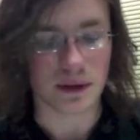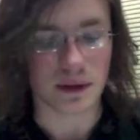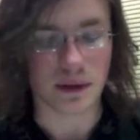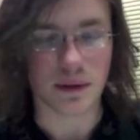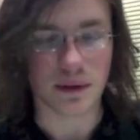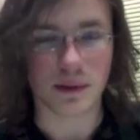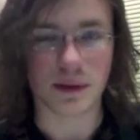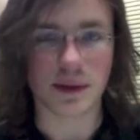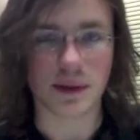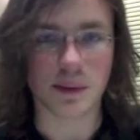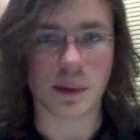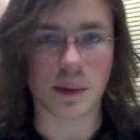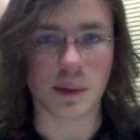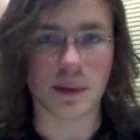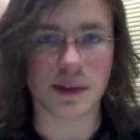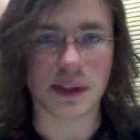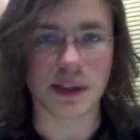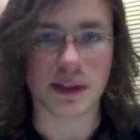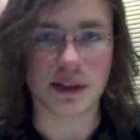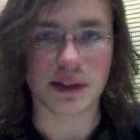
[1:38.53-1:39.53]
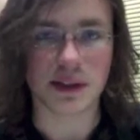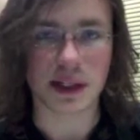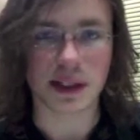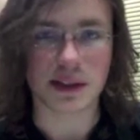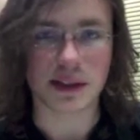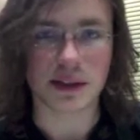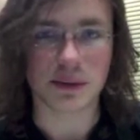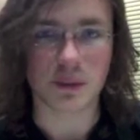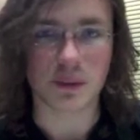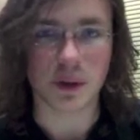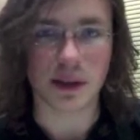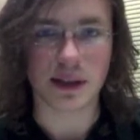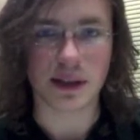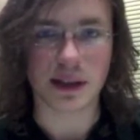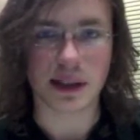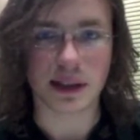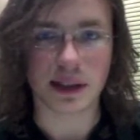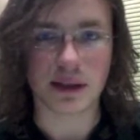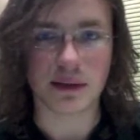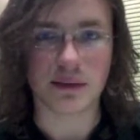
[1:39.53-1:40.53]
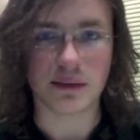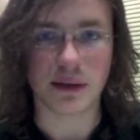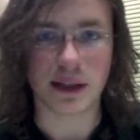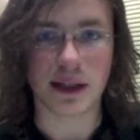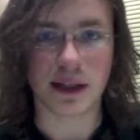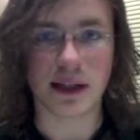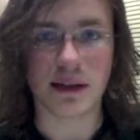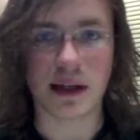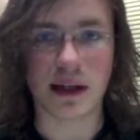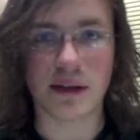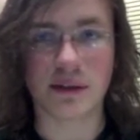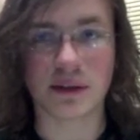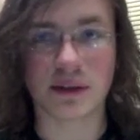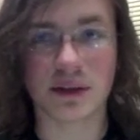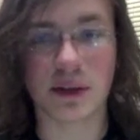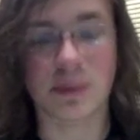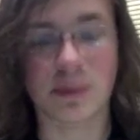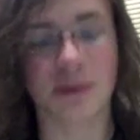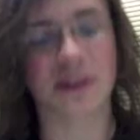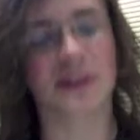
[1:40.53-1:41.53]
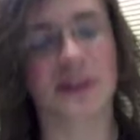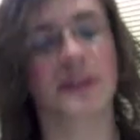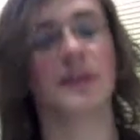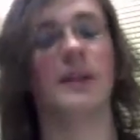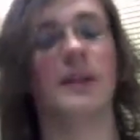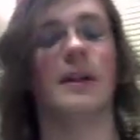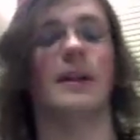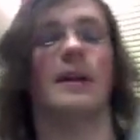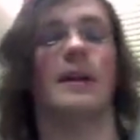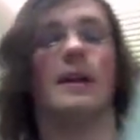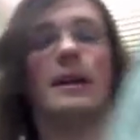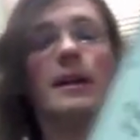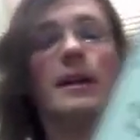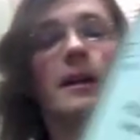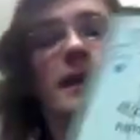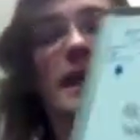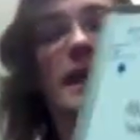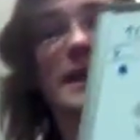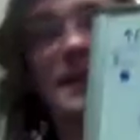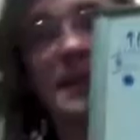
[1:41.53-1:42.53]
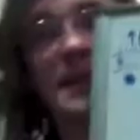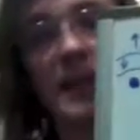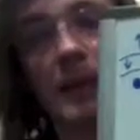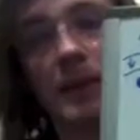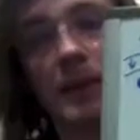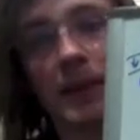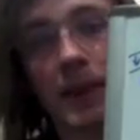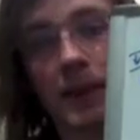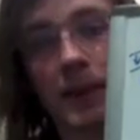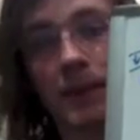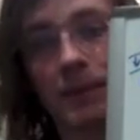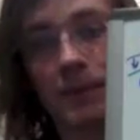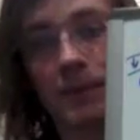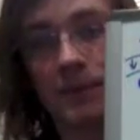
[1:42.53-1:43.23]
through a small percent chance, one kid, you find out you're having triplets. It's the same thing.